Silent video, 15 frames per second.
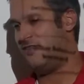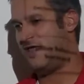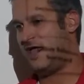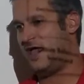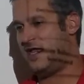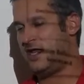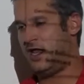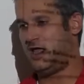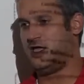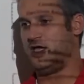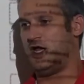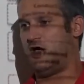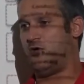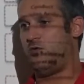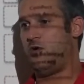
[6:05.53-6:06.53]
then
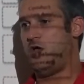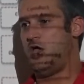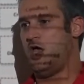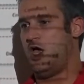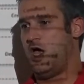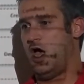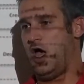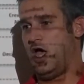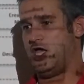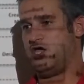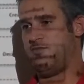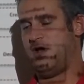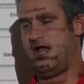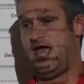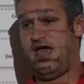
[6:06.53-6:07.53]
you
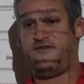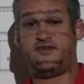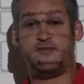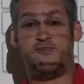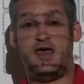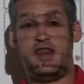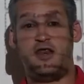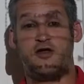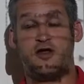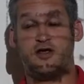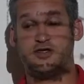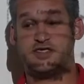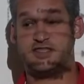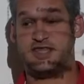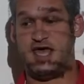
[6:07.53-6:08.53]
might have
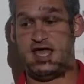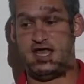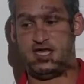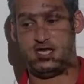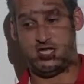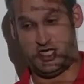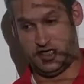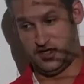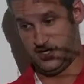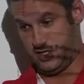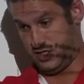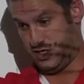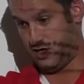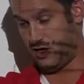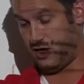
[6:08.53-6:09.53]
competitors that
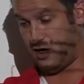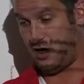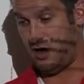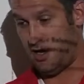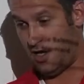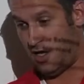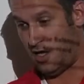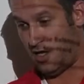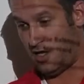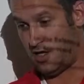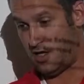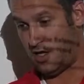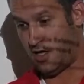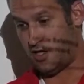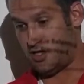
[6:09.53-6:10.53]
you're
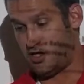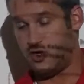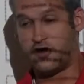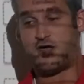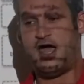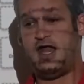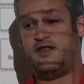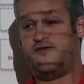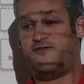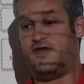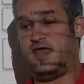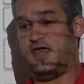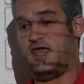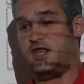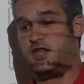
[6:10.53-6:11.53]
kind of
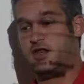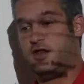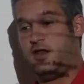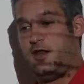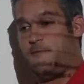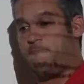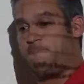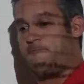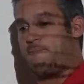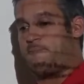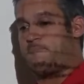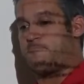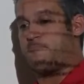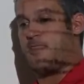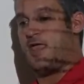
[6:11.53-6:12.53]
in
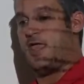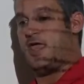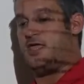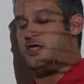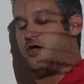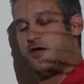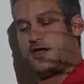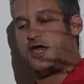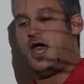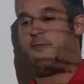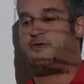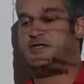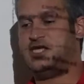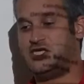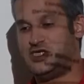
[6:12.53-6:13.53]

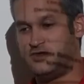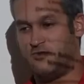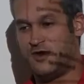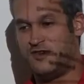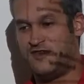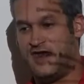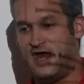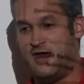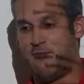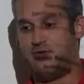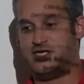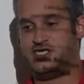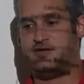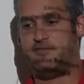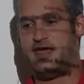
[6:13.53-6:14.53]
competition with them, but
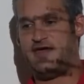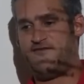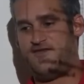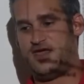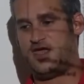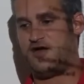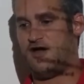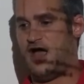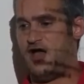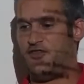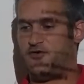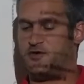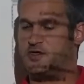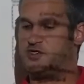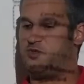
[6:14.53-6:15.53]
you may figure out through
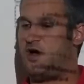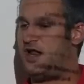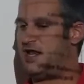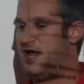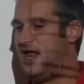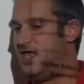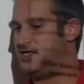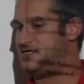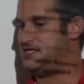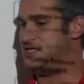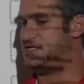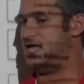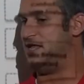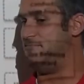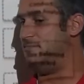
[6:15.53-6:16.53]
a SWOT analysis
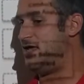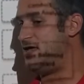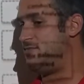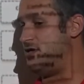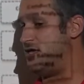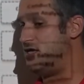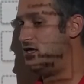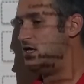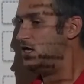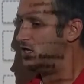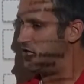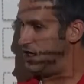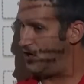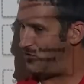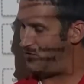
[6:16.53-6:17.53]
that maybe
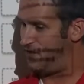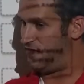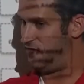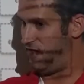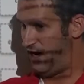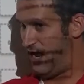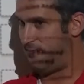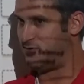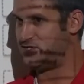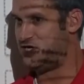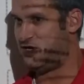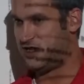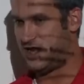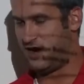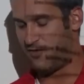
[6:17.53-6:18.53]
an
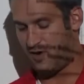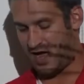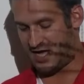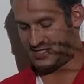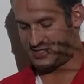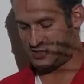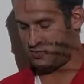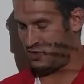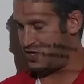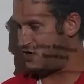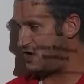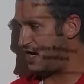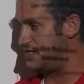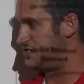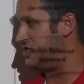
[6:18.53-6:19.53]
opportunity arises where you
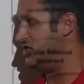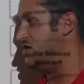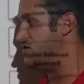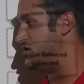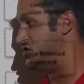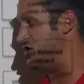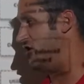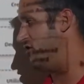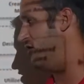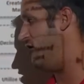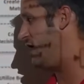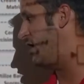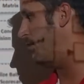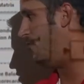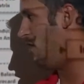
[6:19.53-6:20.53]
guys can use each other in
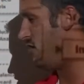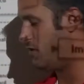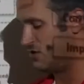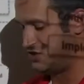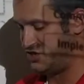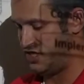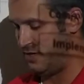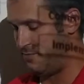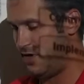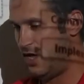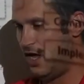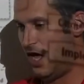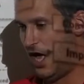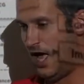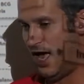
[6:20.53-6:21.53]
a partnership,
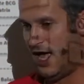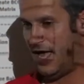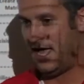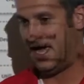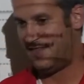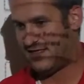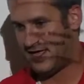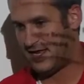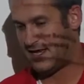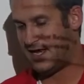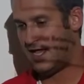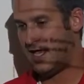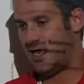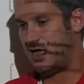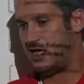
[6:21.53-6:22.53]
and then
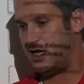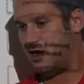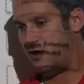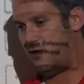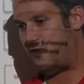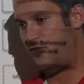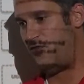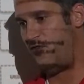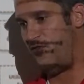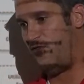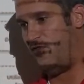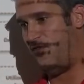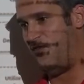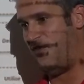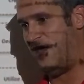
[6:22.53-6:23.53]

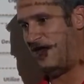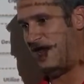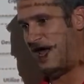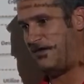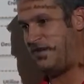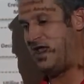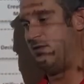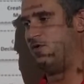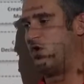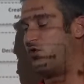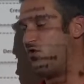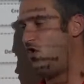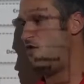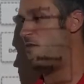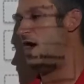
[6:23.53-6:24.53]
then I'd be able to
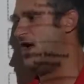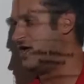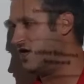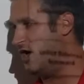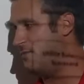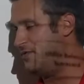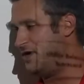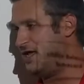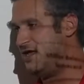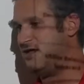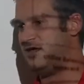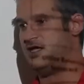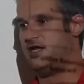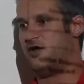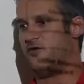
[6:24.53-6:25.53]
grow my company
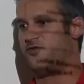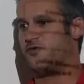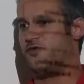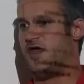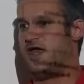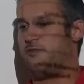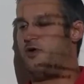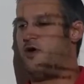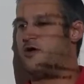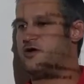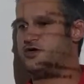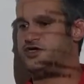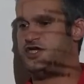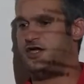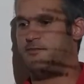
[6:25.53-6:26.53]
through that
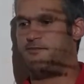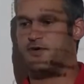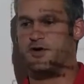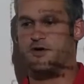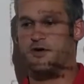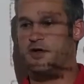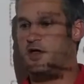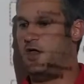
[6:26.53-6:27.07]
partnership, or